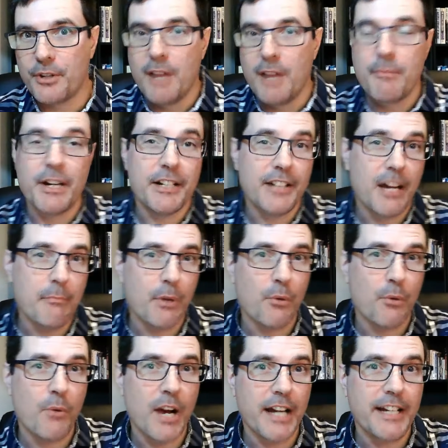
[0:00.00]
but number
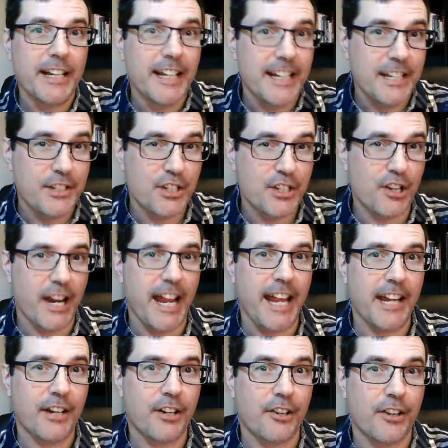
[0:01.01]
1 is your
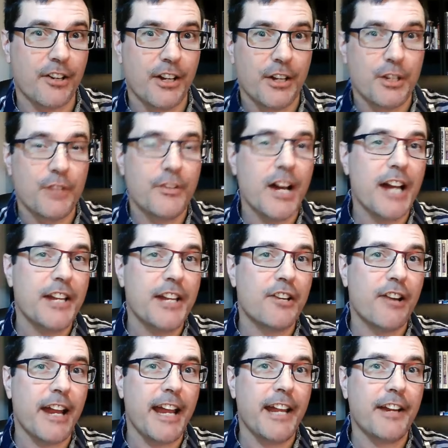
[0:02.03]
anchor. You've got your
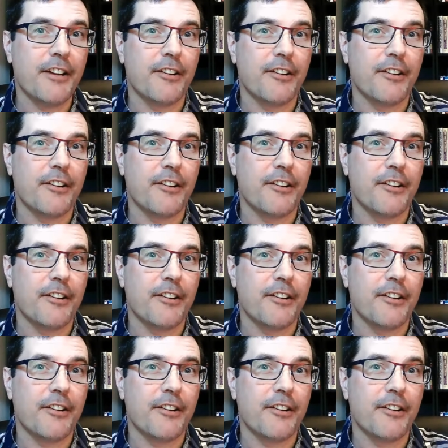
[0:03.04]
anchor,